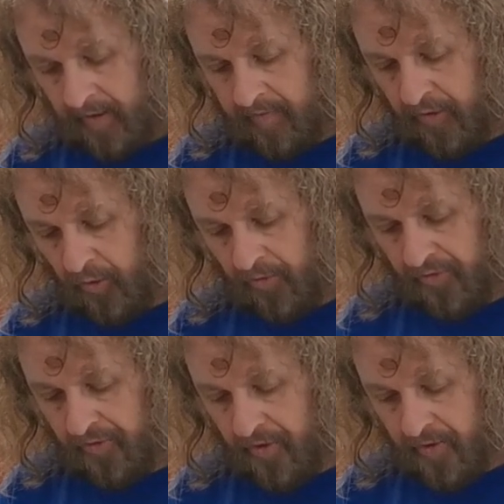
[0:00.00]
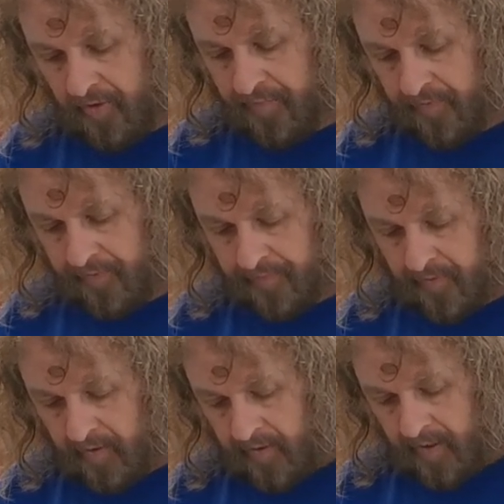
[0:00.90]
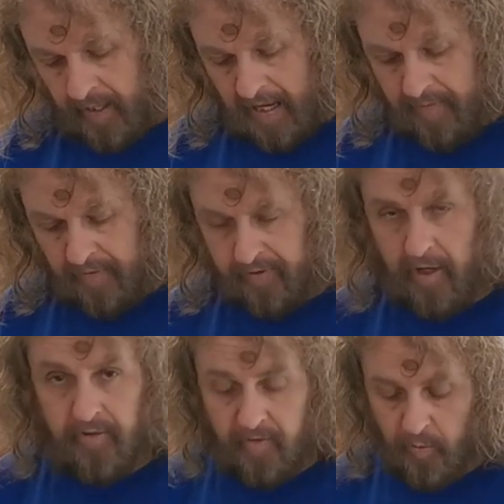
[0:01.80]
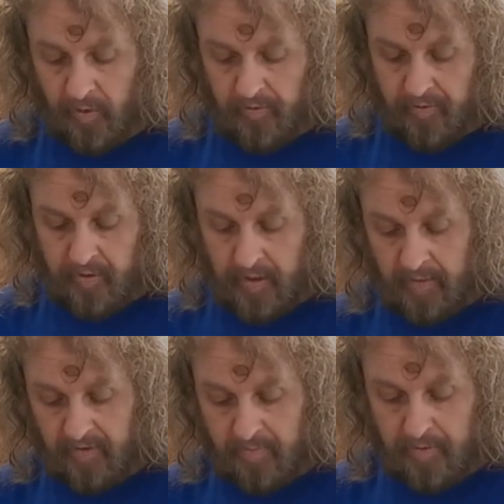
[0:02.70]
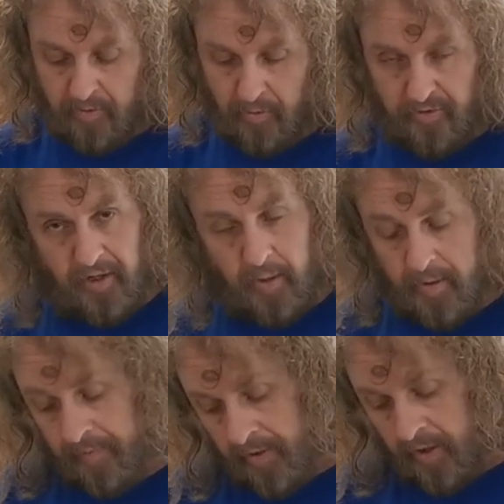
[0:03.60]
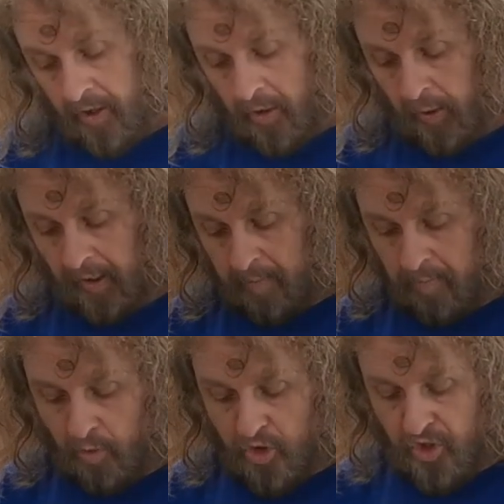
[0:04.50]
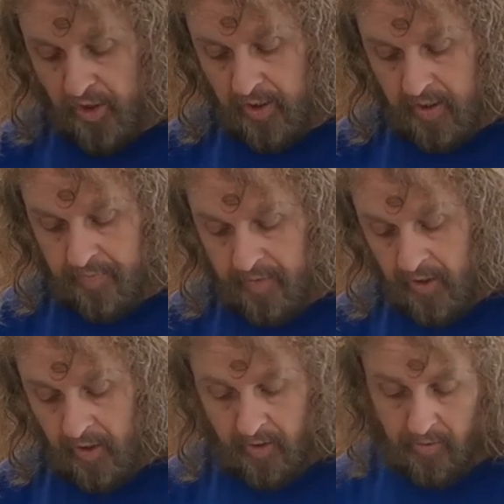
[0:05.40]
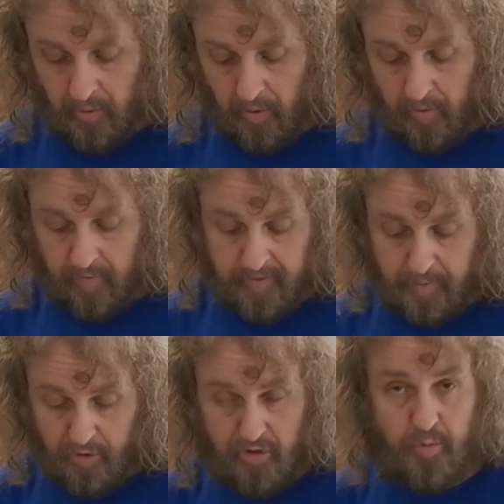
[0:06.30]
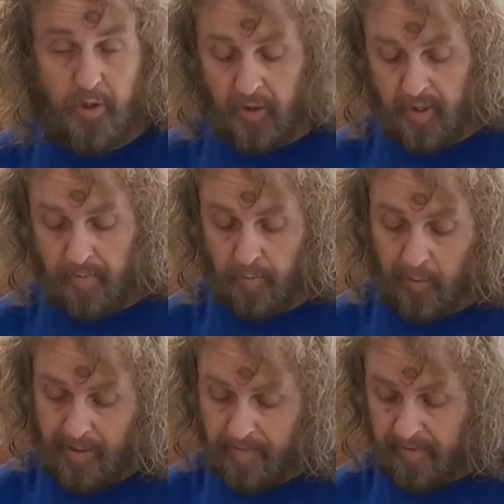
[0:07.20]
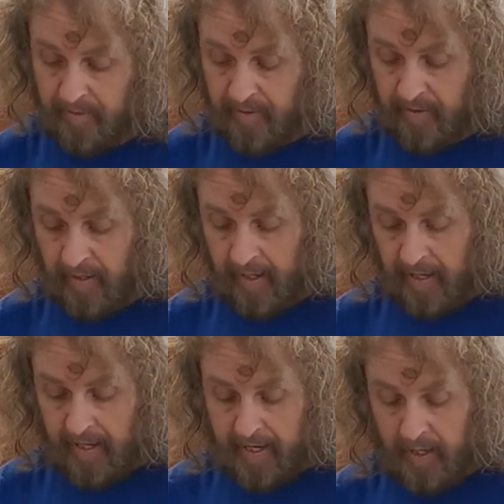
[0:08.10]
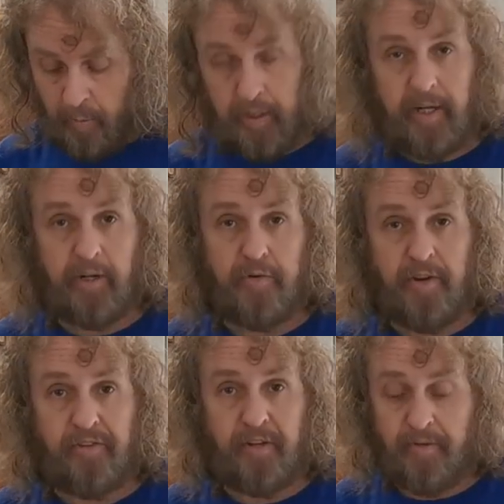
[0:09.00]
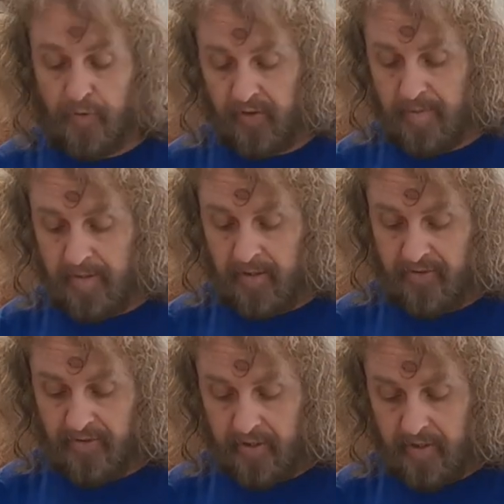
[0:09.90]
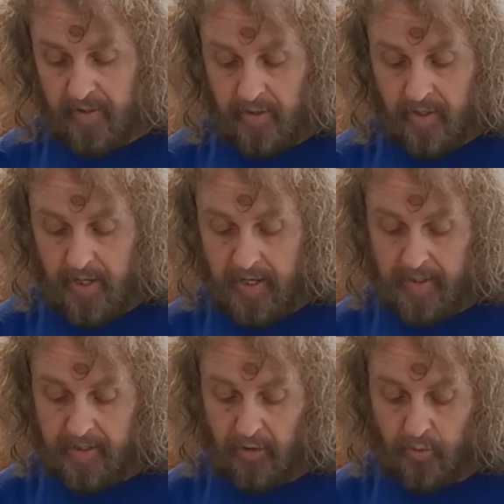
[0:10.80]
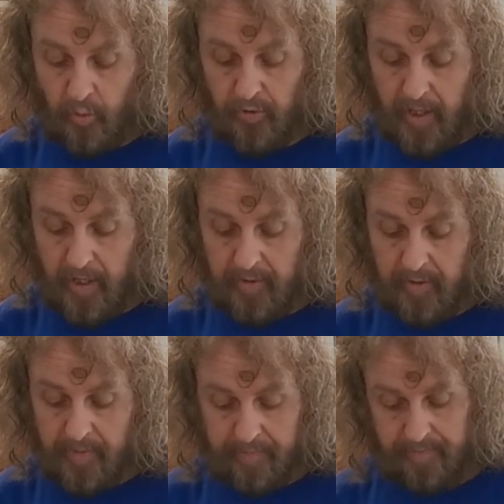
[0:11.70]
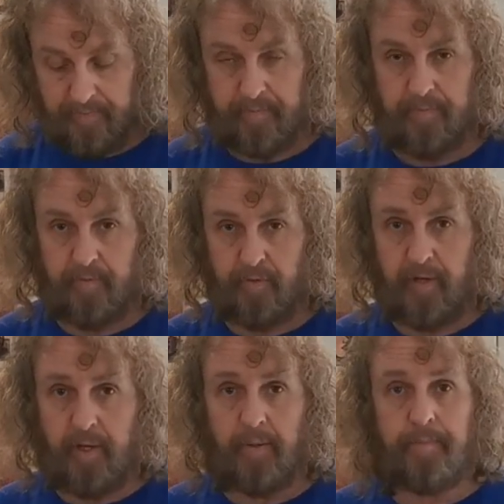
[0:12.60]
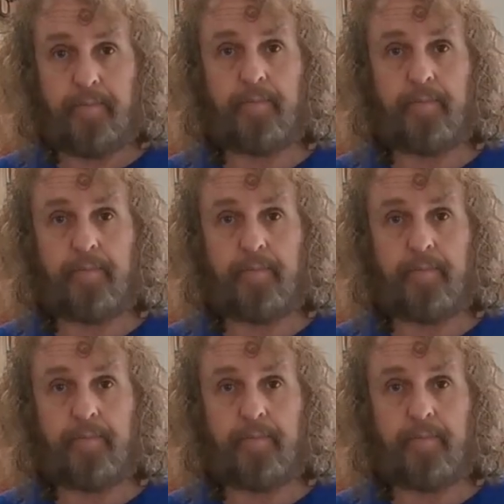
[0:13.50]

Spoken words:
Give it a good stir. Have a taste if you want. If it's a bit too sour, you can add a bit more sugar, or if it's a bit too sweet, you can add a bit more lemon. And we're going to let it rest here for 10 minutes and let it cool down for now.